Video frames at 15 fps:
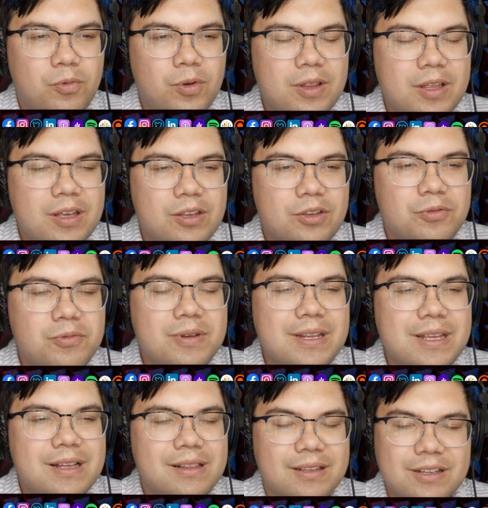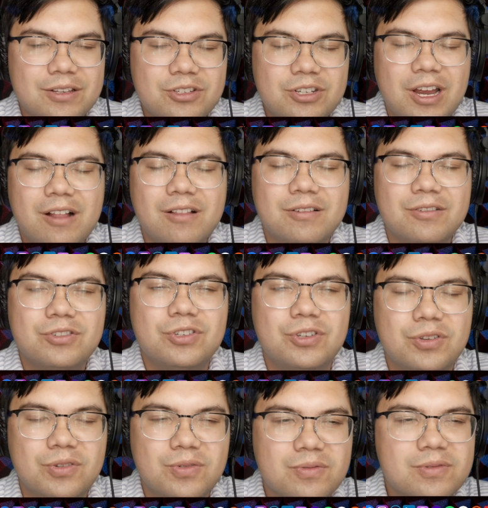really uniquely
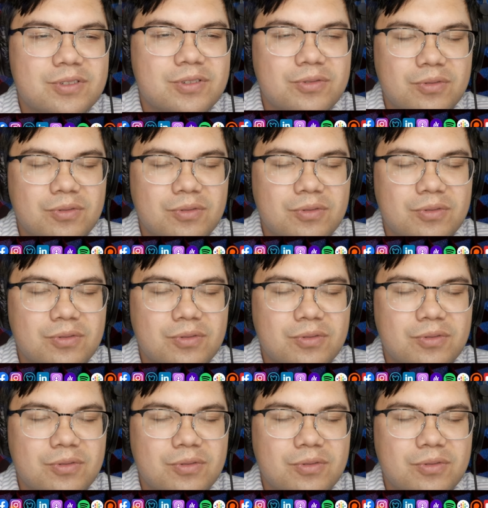challenge you